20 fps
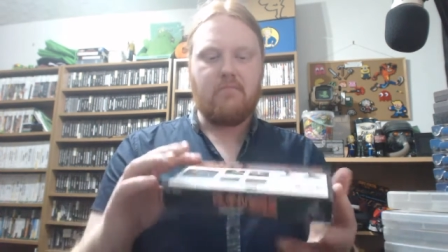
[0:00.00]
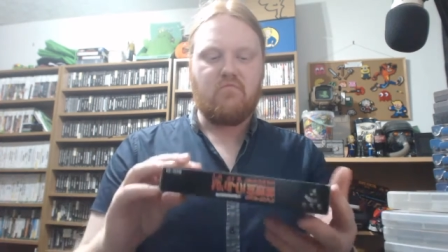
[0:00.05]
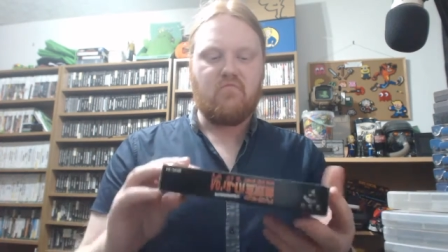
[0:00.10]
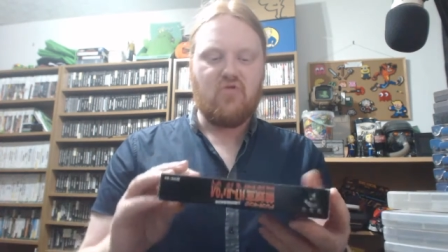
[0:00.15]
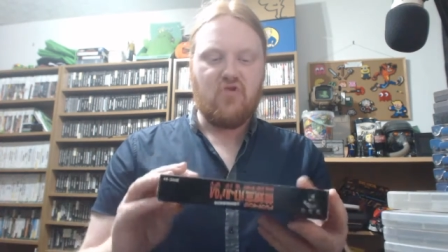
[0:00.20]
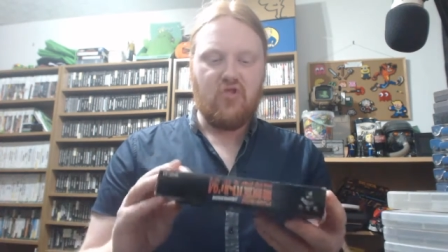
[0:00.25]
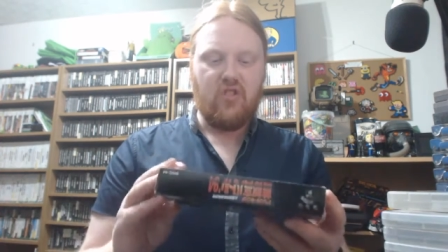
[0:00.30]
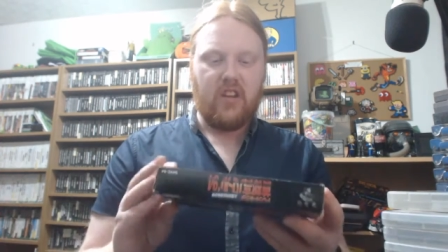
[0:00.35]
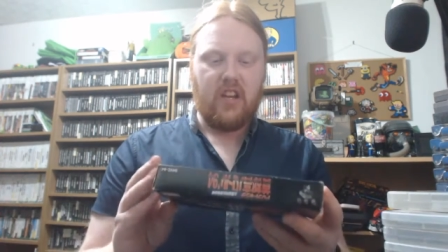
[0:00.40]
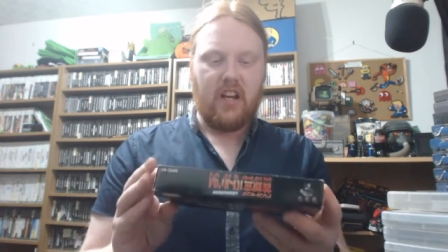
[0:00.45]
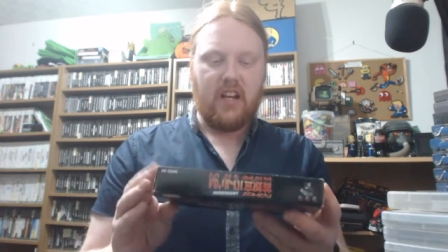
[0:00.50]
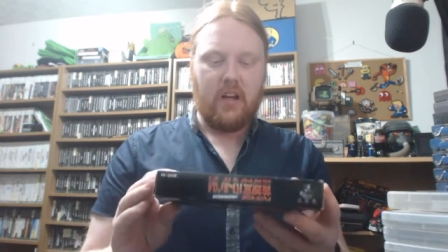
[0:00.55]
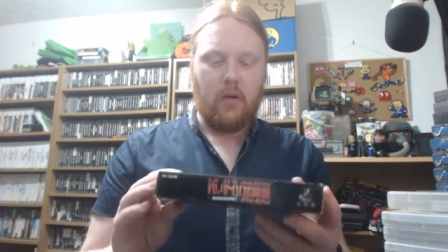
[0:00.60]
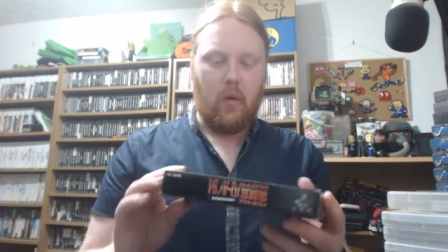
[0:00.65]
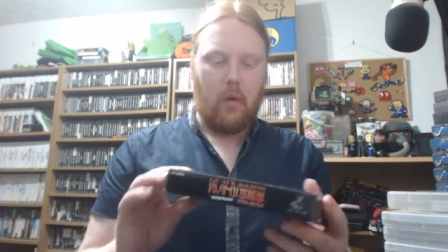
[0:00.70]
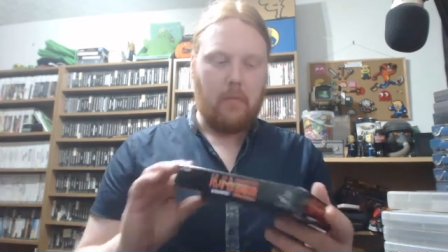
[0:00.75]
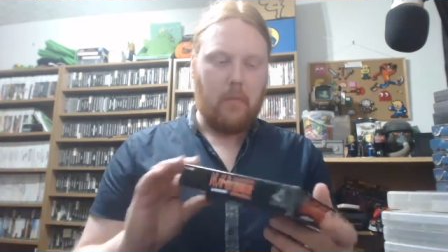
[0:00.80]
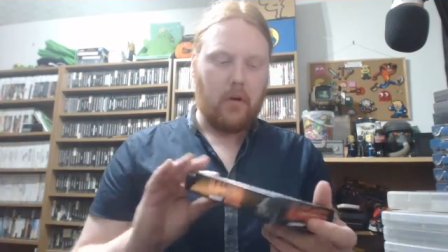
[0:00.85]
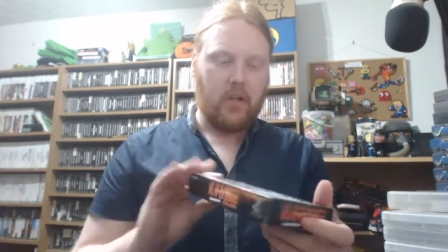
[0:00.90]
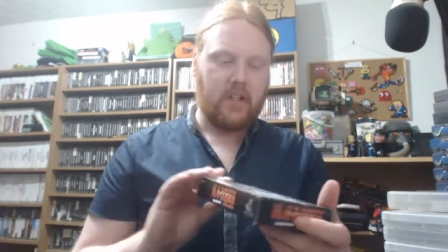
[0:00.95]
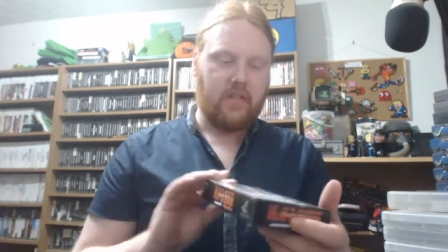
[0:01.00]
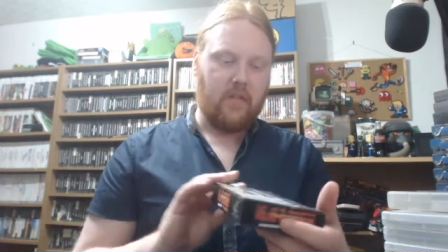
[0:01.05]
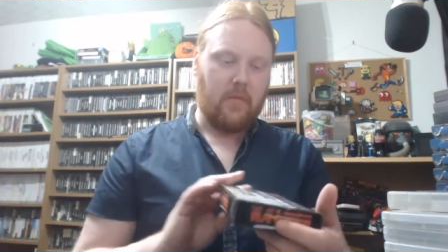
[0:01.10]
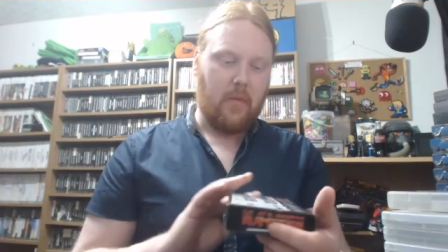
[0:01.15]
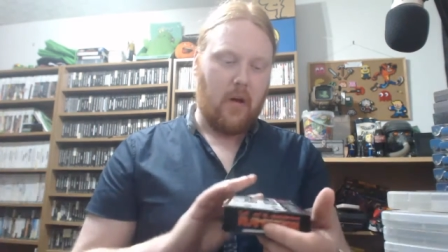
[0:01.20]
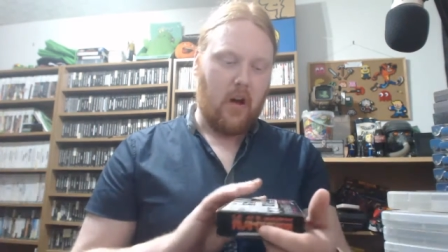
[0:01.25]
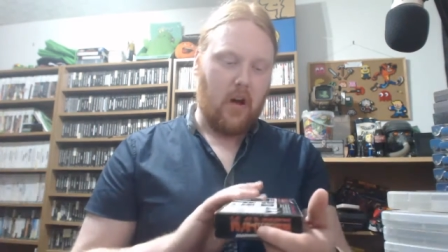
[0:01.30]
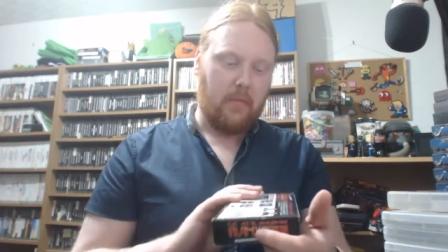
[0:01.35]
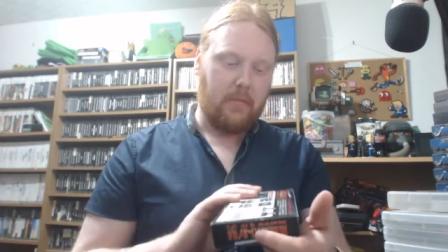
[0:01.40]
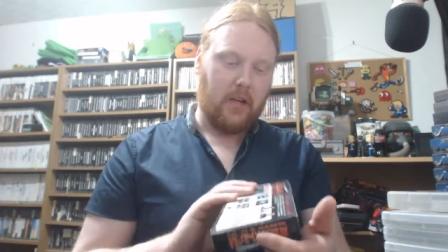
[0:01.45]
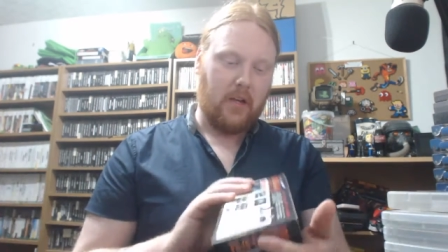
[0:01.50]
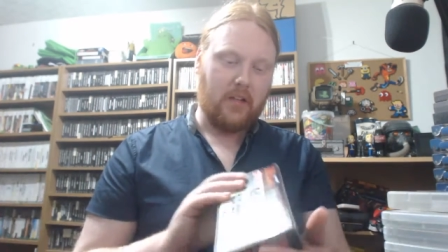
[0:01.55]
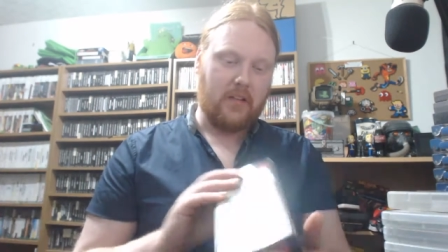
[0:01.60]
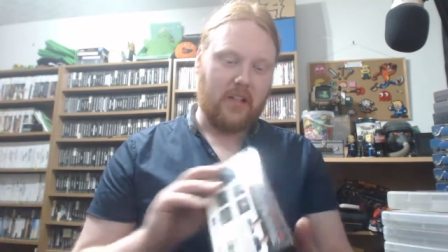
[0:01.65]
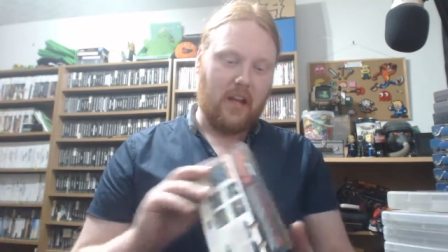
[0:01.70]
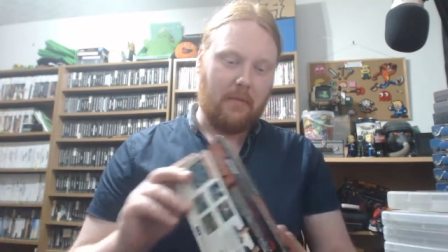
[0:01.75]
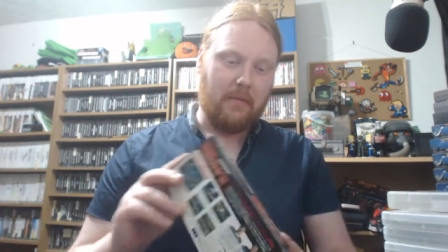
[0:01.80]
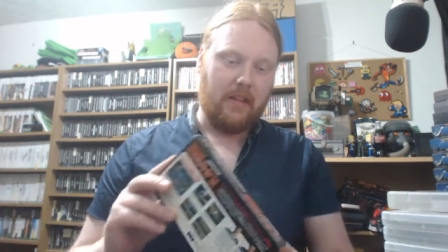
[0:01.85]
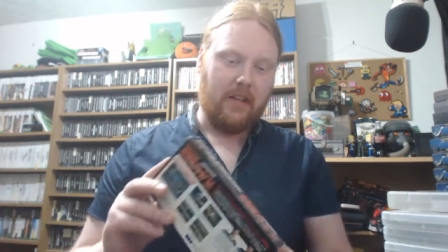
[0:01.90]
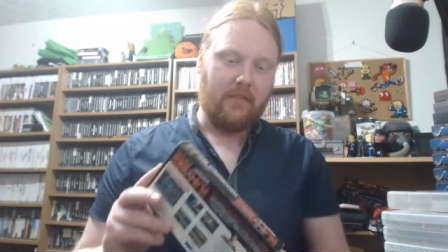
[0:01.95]
couldn't tell you what most of them are because
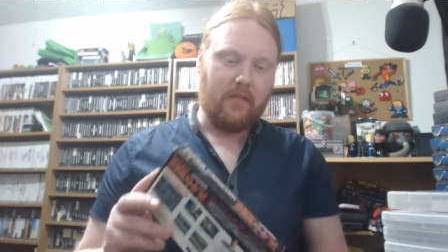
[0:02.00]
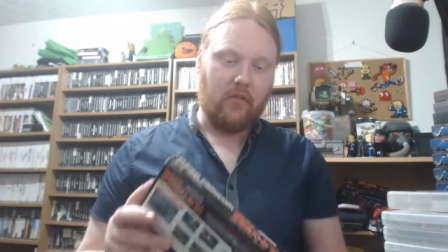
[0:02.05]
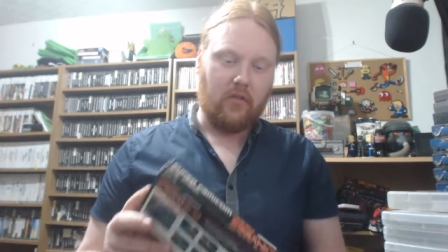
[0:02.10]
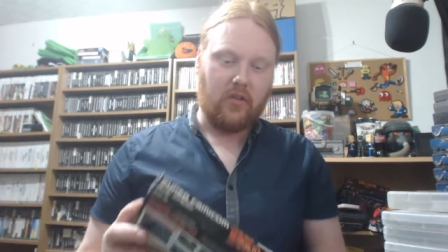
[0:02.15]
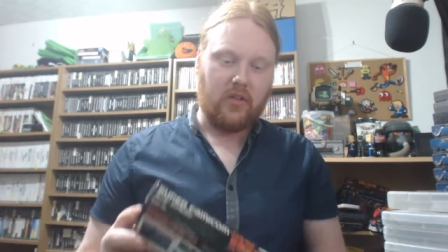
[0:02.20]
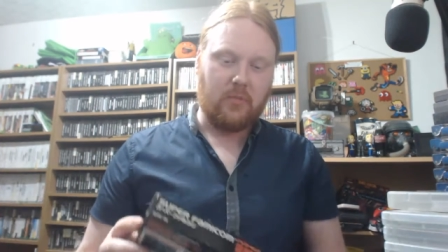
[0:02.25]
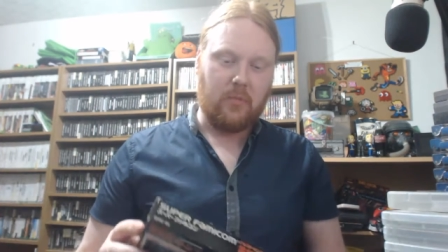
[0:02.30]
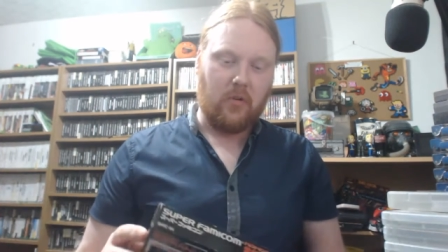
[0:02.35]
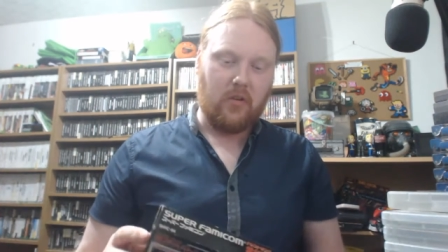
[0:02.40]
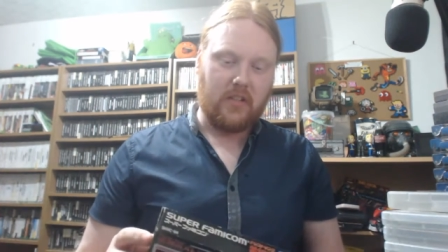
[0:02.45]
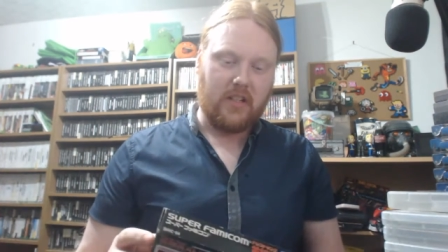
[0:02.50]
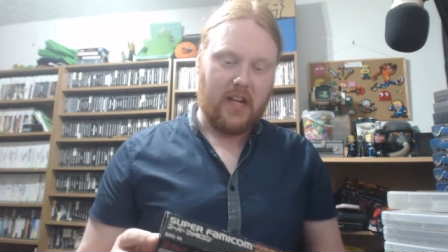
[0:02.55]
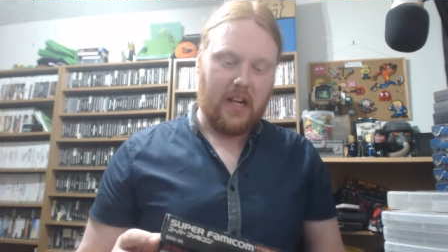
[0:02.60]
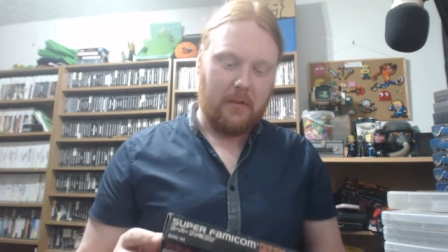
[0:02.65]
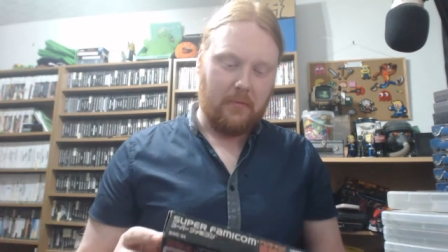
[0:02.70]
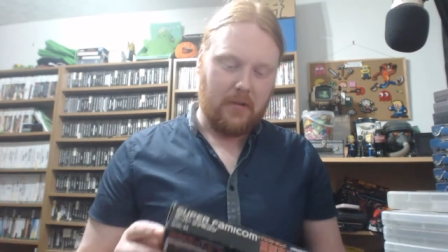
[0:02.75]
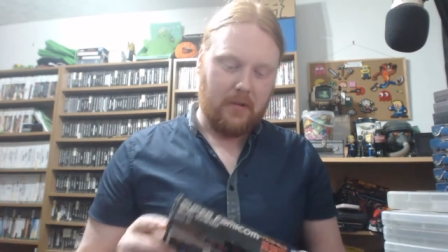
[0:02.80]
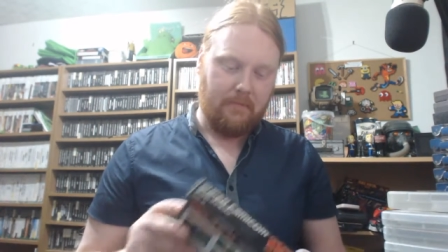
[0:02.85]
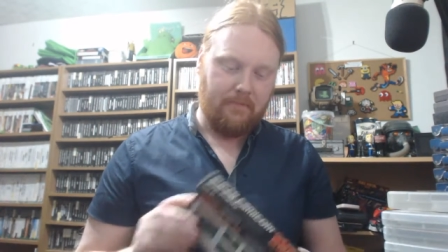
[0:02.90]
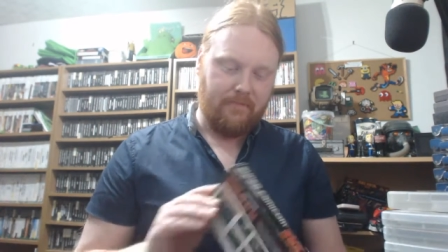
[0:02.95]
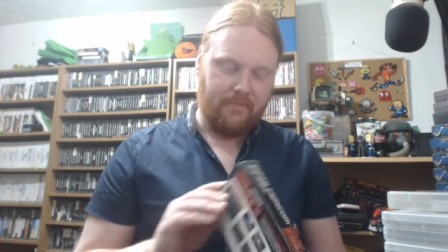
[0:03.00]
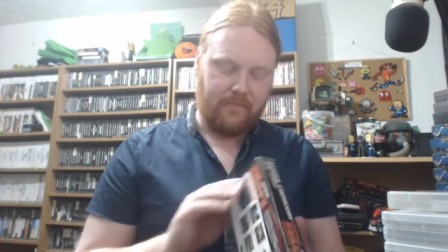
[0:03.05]
I believe they're all sports games.